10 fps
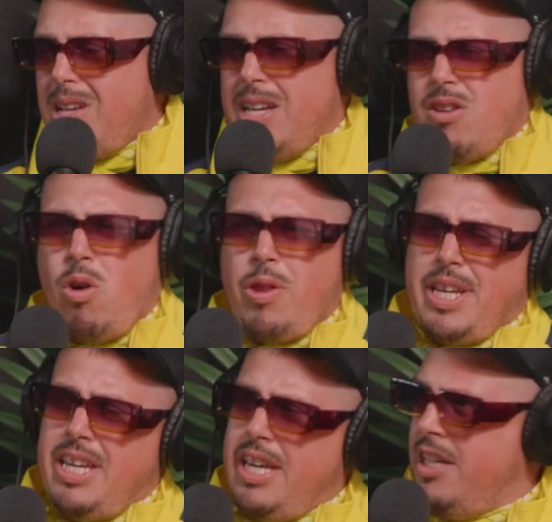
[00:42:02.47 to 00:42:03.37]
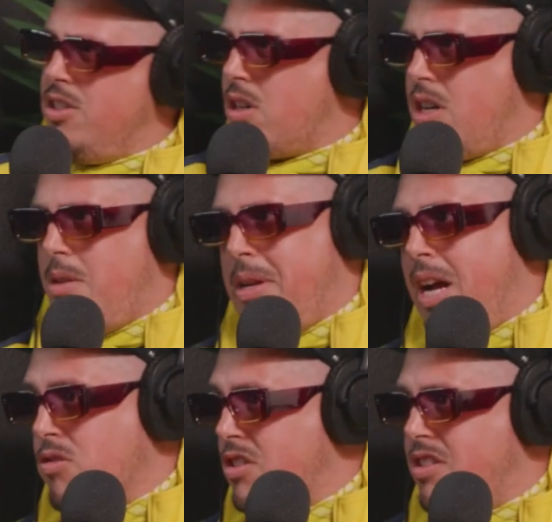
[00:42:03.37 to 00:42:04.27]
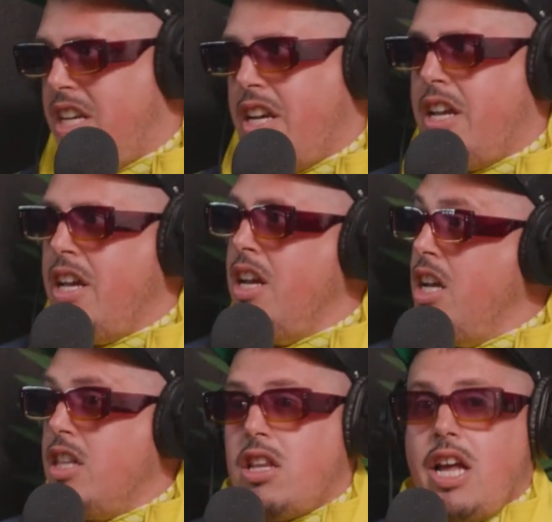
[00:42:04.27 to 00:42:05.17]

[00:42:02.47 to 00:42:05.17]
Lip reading: and all the kids are coming out and seeing it. They're